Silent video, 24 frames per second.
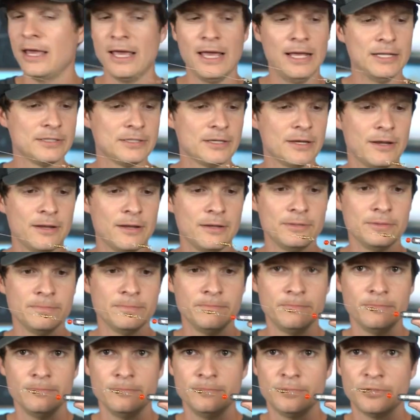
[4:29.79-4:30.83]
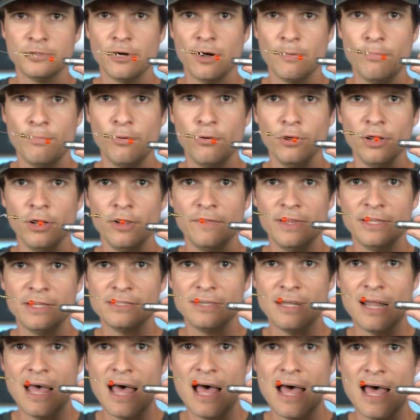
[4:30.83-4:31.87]
it's going to start pulling
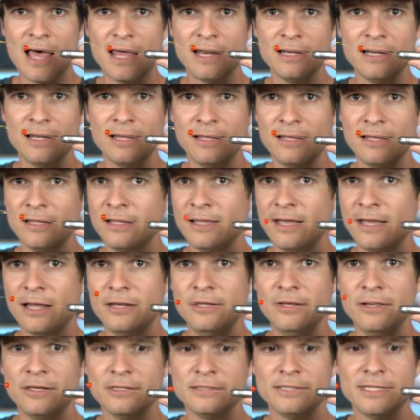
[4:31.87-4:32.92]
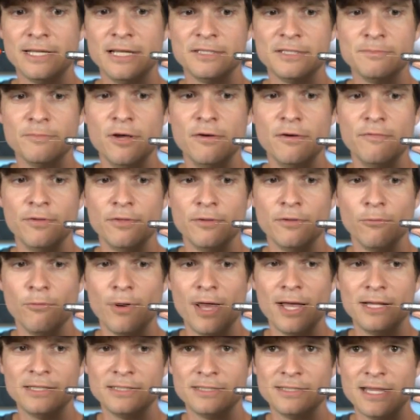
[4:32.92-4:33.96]
this line, and you can see it's moving, the
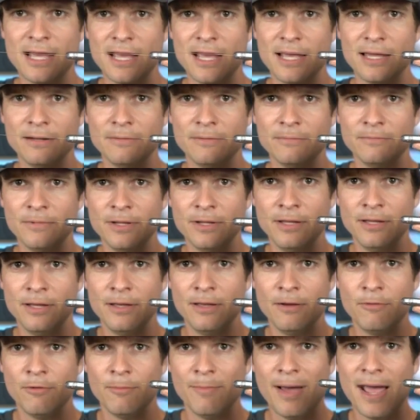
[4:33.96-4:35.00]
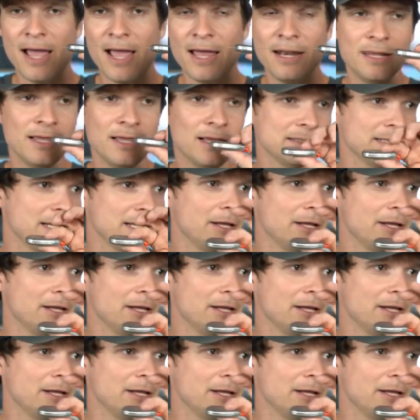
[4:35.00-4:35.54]
weight staying where my hand is.